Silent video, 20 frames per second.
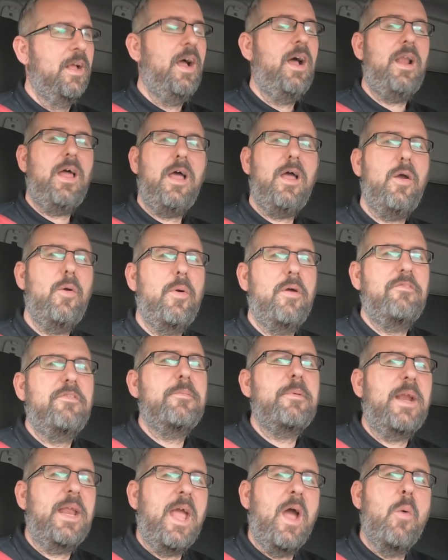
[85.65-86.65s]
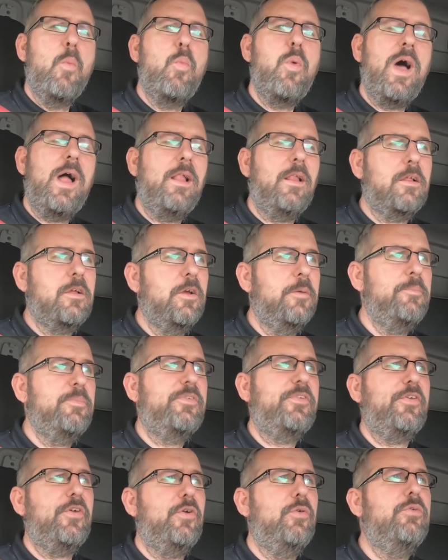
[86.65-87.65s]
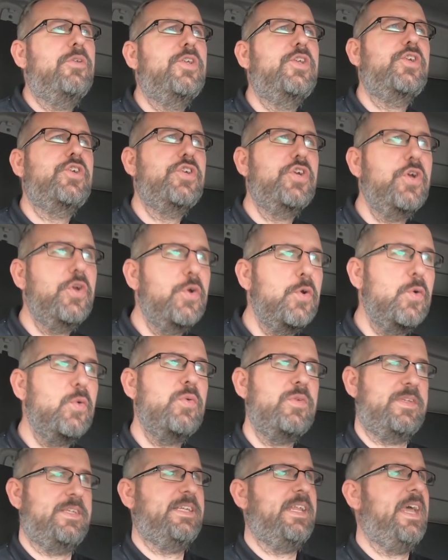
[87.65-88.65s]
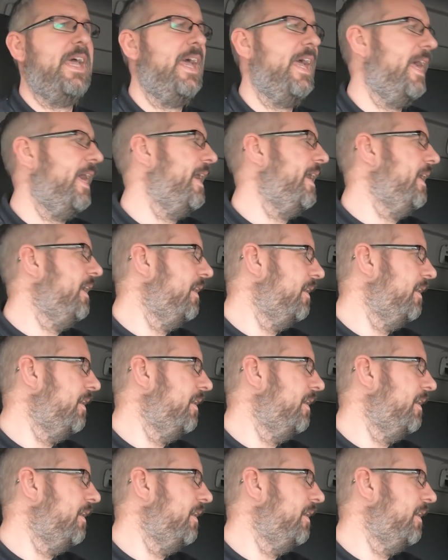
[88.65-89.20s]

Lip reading: Hello everybody, and welcome to Tuesday.